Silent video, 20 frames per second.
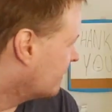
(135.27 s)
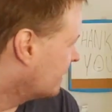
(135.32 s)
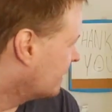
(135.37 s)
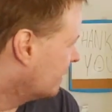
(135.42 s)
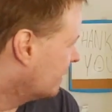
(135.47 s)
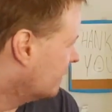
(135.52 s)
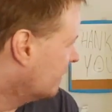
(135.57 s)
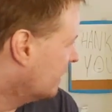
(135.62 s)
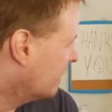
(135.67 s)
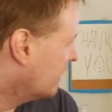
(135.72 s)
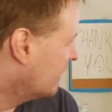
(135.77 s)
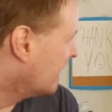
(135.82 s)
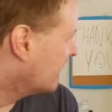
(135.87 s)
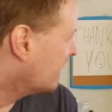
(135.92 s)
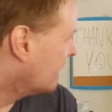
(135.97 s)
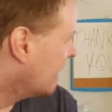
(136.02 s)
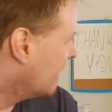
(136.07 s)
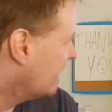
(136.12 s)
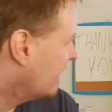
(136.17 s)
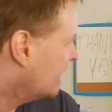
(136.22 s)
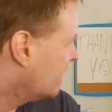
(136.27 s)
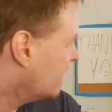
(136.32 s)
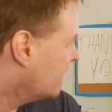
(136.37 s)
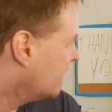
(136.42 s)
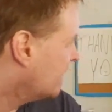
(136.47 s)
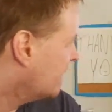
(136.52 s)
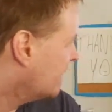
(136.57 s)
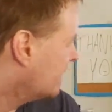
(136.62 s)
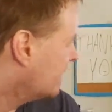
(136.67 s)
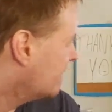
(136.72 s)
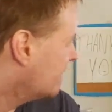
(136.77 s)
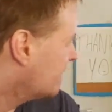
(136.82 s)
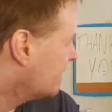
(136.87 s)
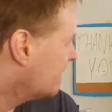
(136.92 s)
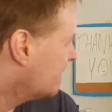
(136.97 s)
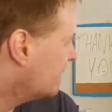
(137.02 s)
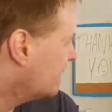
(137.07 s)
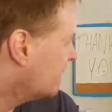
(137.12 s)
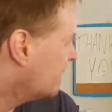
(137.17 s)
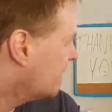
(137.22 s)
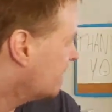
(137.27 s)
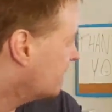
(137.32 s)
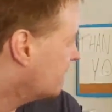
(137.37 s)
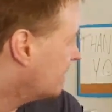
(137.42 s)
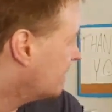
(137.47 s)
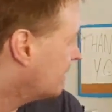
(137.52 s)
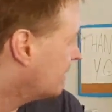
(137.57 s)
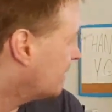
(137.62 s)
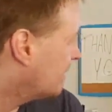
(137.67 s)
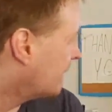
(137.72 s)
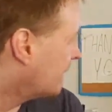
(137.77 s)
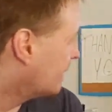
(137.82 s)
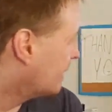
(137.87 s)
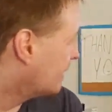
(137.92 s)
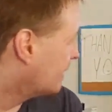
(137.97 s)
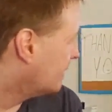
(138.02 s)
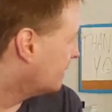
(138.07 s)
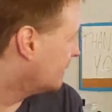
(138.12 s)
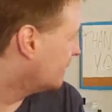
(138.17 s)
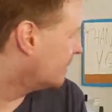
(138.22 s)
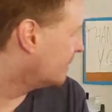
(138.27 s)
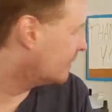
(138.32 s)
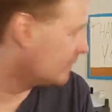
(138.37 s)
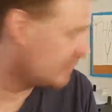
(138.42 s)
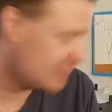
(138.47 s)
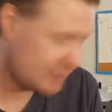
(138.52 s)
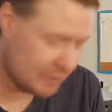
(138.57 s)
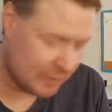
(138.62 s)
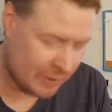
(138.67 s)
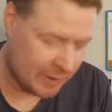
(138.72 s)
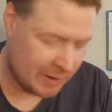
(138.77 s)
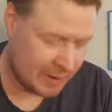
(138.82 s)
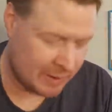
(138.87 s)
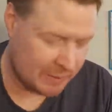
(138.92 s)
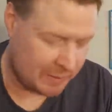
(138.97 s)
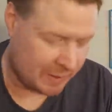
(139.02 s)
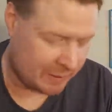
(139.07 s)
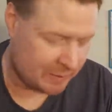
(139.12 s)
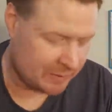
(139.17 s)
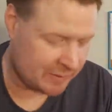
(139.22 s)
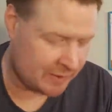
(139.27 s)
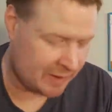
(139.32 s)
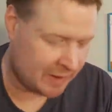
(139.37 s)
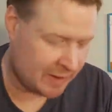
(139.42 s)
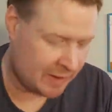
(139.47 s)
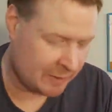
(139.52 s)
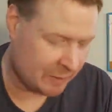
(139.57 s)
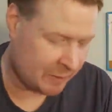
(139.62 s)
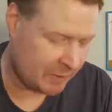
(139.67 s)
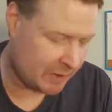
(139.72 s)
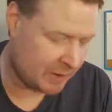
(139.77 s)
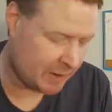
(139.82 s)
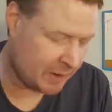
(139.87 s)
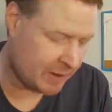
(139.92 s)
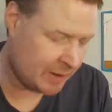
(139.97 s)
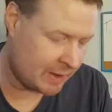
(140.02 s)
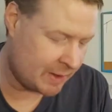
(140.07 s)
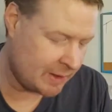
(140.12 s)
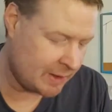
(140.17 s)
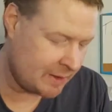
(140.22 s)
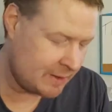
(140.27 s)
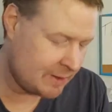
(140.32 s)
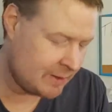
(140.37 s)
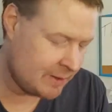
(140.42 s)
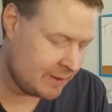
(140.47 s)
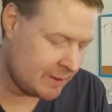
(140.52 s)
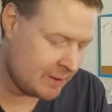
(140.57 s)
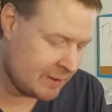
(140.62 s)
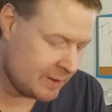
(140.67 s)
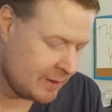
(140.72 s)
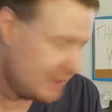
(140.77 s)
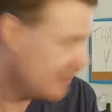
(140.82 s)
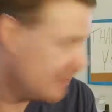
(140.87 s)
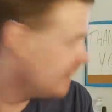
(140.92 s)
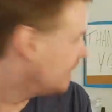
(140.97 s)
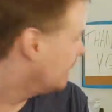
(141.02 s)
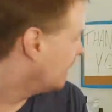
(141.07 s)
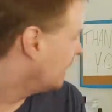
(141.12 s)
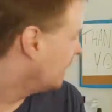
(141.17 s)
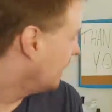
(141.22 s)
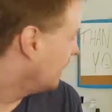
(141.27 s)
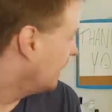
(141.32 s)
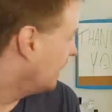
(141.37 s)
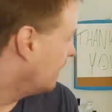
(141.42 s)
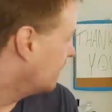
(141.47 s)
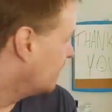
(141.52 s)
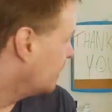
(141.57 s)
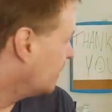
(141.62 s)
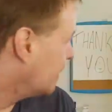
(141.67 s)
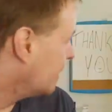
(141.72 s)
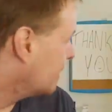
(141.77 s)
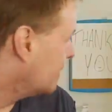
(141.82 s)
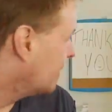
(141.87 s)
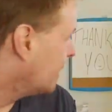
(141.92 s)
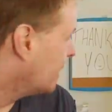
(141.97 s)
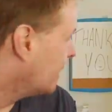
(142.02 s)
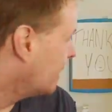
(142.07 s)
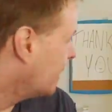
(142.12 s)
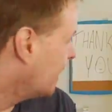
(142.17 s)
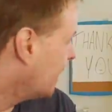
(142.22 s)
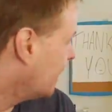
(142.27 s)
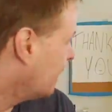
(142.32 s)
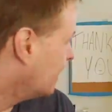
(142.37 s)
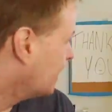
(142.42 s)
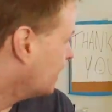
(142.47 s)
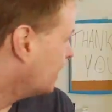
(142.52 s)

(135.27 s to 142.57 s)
a little bit about that later in the video too. But I'm just going to hit play here and talk about it as